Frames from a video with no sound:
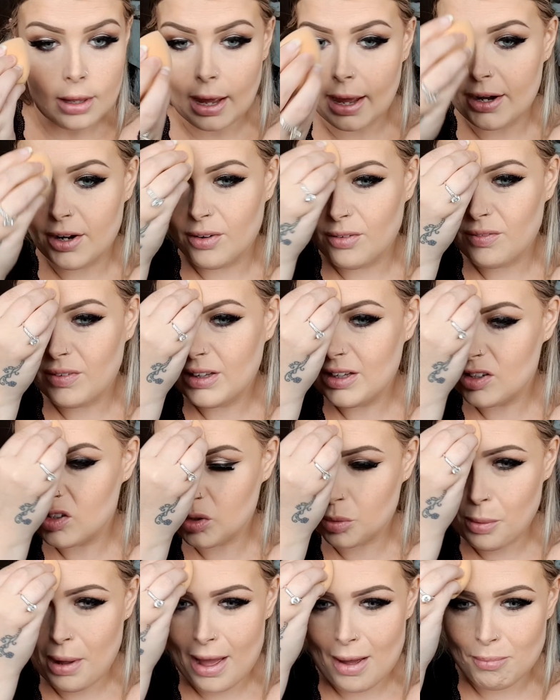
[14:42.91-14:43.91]
I don't really
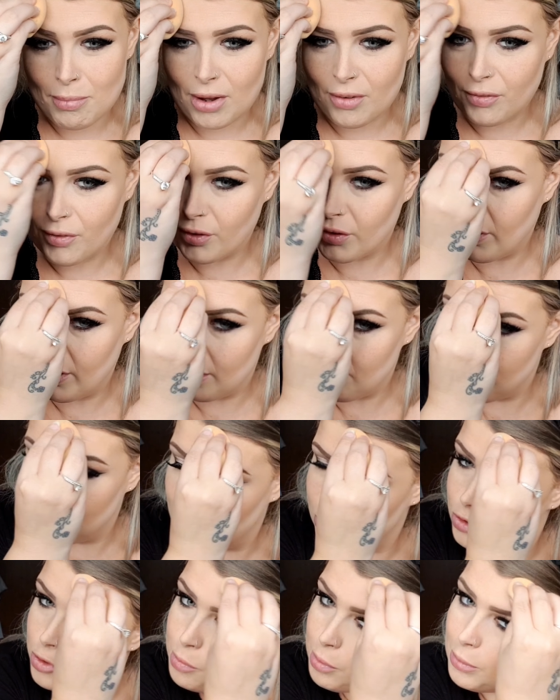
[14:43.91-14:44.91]
sweat on my forehead
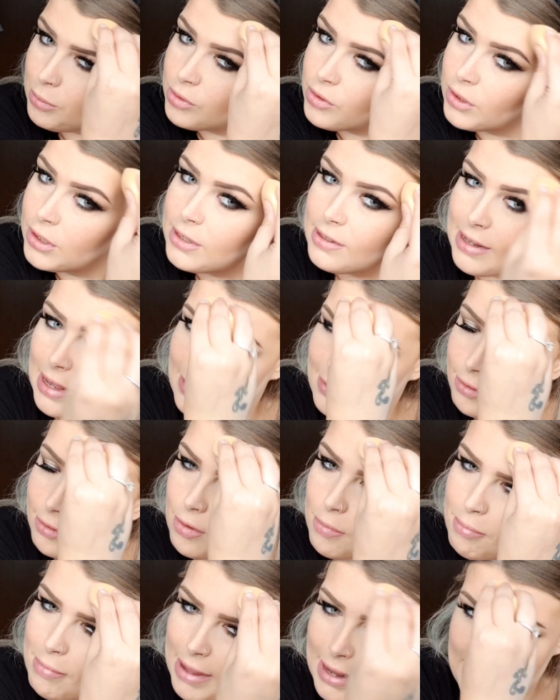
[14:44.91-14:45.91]
much, but I'm just going to take the
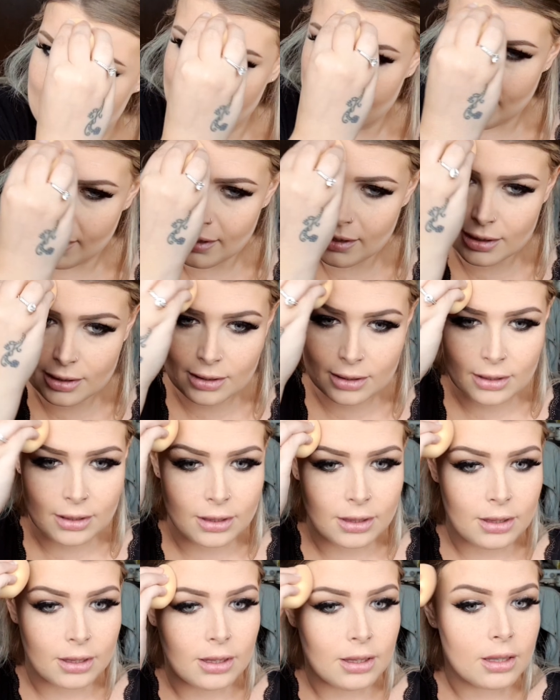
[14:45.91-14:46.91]
remaining
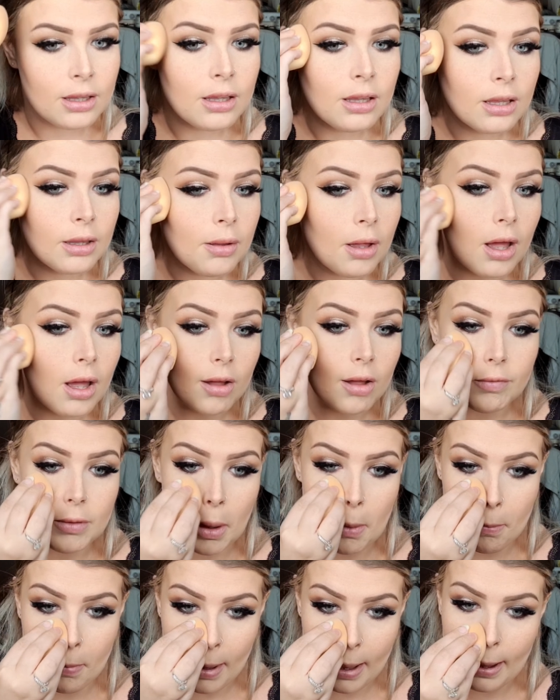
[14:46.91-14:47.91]
of
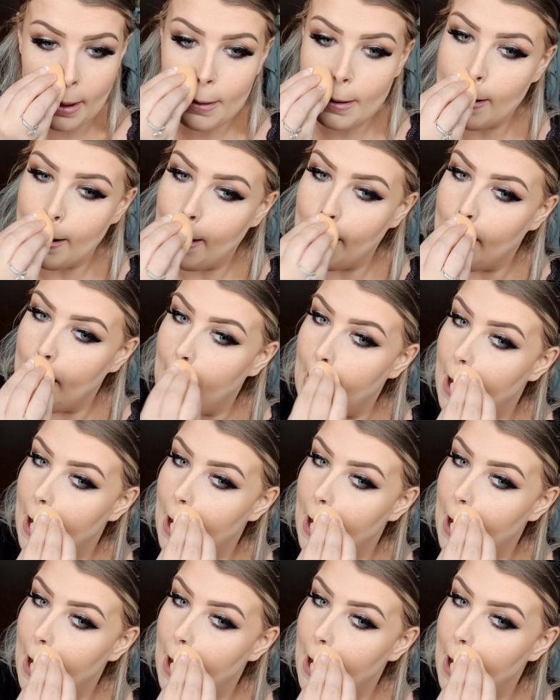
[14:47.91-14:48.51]
that powder,